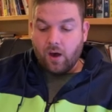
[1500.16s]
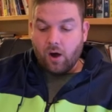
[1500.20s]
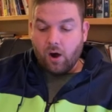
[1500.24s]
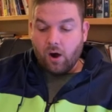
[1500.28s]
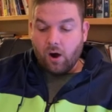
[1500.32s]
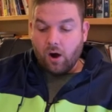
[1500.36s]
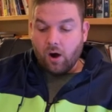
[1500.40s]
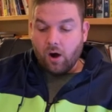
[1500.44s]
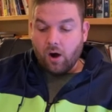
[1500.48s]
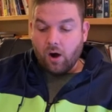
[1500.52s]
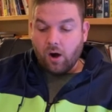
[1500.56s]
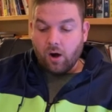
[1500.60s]

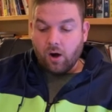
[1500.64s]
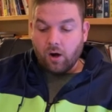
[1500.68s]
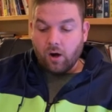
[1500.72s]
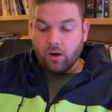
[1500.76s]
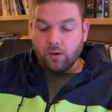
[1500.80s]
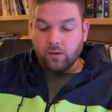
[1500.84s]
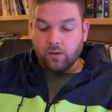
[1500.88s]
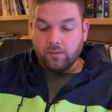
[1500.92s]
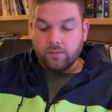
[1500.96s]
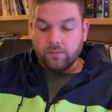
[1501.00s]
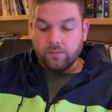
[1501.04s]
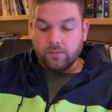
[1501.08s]

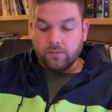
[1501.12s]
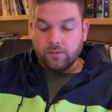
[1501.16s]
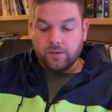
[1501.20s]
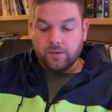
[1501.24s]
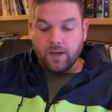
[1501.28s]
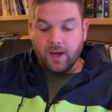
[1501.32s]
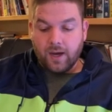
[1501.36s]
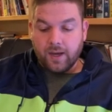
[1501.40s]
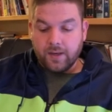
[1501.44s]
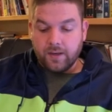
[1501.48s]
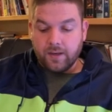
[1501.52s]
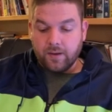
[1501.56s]
are
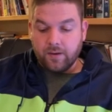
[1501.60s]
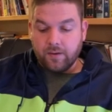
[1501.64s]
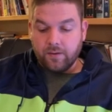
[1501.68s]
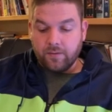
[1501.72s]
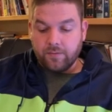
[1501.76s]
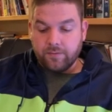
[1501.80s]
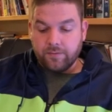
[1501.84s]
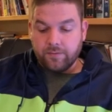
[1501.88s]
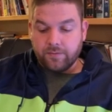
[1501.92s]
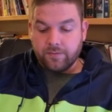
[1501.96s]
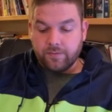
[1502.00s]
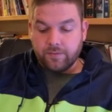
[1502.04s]
kind
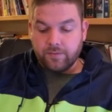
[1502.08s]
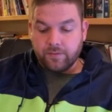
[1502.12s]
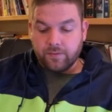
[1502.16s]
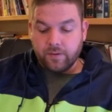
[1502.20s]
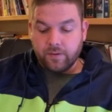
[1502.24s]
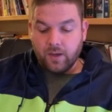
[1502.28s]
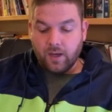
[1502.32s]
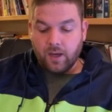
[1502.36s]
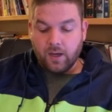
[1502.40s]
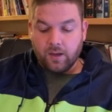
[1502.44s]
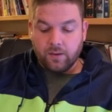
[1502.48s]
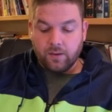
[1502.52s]
of
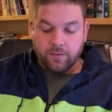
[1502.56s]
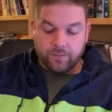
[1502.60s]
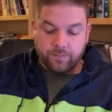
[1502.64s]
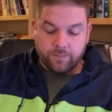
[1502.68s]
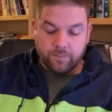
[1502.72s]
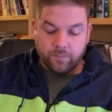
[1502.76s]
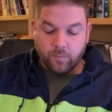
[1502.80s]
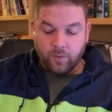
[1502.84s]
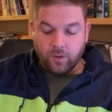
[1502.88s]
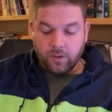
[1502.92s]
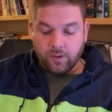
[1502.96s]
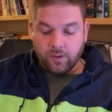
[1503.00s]
uh, the
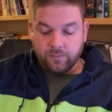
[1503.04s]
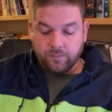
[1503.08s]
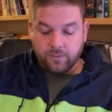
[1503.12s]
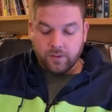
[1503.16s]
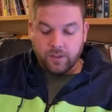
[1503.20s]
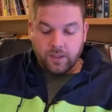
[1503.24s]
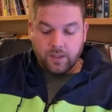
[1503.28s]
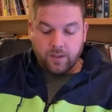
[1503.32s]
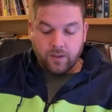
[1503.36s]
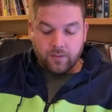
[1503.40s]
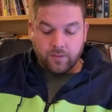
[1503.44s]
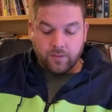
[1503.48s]
well
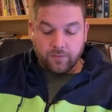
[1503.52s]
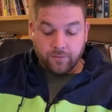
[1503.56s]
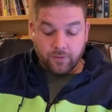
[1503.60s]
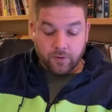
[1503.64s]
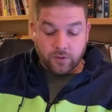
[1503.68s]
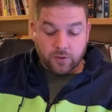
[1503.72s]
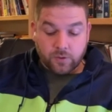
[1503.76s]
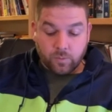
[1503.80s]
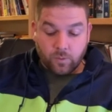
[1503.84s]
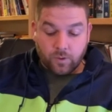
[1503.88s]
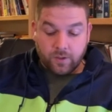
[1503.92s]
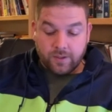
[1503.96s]
the
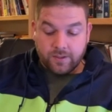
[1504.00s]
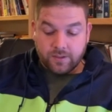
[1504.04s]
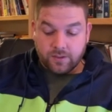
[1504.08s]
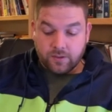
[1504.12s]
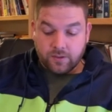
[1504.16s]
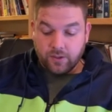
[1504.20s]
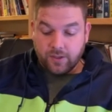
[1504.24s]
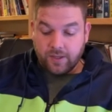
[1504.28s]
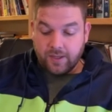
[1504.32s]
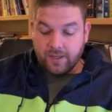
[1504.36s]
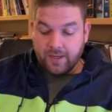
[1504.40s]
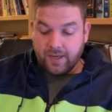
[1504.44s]
first one is
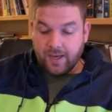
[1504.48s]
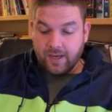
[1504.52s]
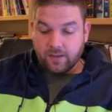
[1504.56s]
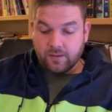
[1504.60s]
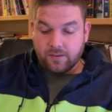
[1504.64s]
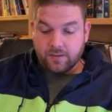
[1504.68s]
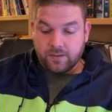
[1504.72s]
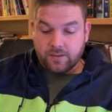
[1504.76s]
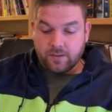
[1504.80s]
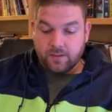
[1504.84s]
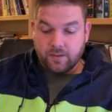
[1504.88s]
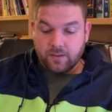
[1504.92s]
looking
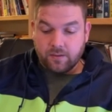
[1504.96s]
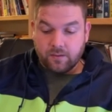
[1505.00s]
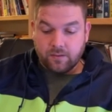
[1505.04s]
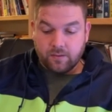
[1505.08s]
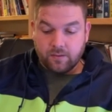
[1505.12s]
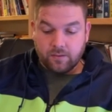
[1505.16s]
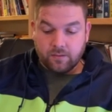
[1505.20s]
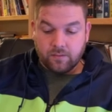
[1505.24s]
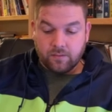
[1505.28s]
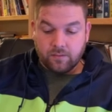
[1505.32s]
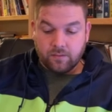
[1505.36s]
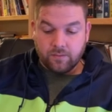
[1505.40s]
at
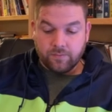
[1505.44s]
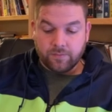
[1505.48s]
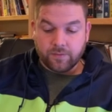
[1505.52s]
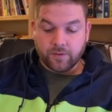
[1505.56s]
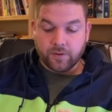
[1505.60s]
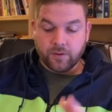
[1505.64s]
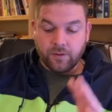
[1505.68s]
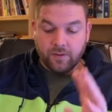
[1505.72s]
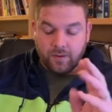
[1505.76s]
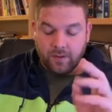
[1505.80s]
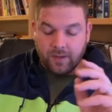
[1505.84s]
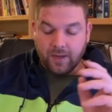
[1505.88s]

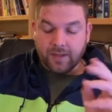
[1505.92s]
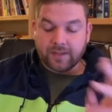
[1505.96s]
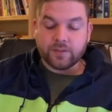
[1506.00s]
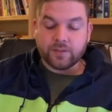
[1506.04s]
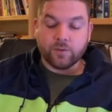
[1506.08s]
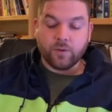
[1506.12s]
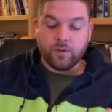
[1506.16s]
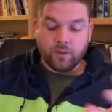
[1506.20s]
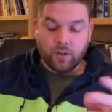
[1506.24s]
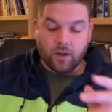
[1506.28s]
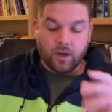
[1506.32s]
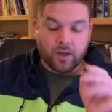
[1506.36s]
the, the next
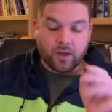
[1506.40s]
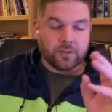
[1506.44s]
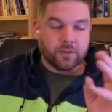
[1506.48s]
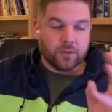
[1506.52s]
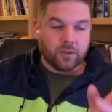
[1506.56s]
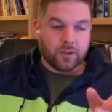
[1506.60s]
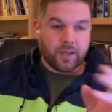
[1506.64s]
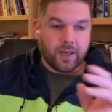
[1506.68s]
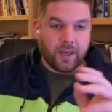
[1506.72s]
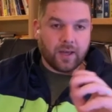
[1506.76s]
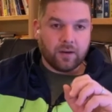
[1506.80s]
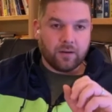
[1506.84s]
three laws
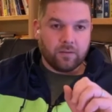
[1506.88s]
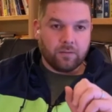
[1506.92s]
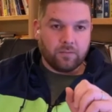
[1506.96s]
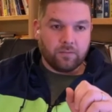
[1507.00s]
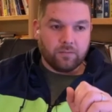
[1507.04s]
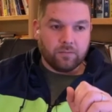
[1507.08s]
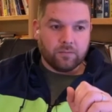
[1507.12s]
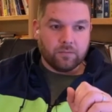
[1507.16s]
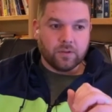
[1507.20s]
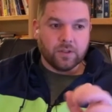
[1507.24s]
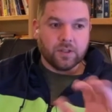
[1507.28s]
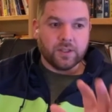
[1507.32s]
look at
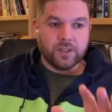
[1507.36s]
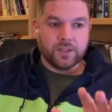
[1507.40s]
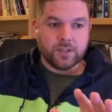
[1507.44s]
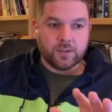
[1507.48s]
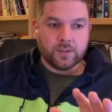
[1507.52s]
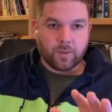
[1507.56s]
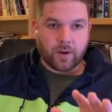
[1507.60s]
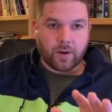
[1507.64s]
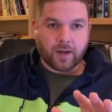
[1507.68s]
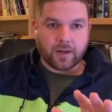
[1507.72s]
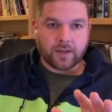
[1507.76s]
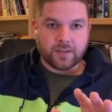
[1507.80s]
religious
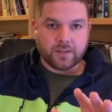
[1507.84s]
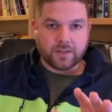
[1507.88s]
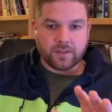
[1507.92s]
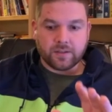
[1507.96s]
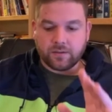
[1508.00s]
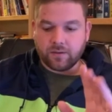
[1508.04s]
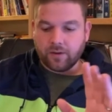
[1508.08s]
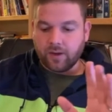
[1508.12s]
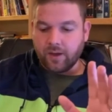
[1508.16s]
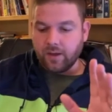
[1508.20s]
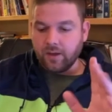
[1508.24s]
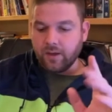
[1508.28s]

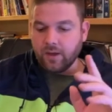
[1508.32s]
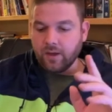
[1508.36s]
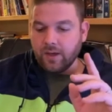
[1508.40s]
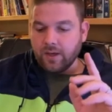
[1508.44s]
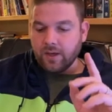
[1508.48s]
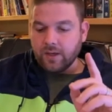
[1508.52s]
practices. Okay.